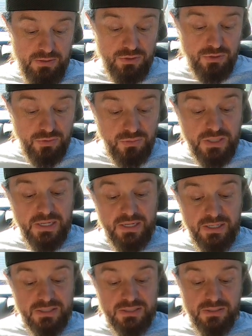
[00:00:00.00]
2
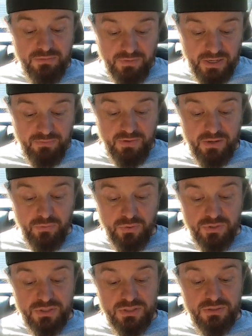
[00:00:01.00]
days, 5
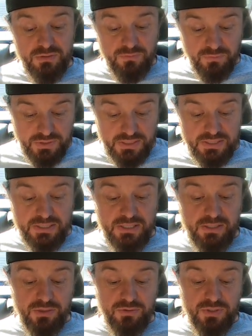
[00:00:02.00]
hours for
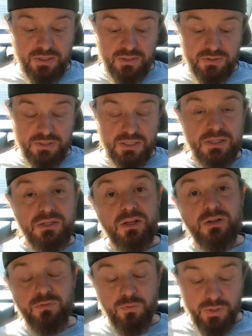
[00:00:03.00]
$1,600 at
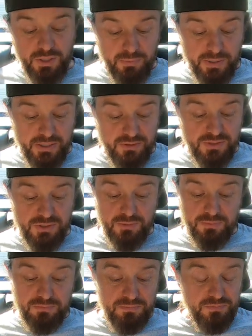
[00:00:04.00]
$1.40 a mile.
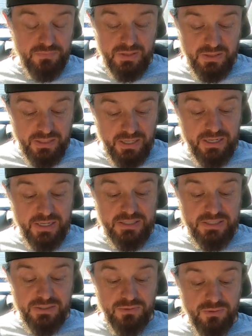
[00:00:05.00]
So not
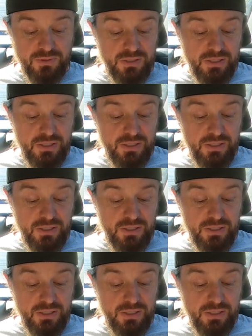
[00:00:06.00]
ideal.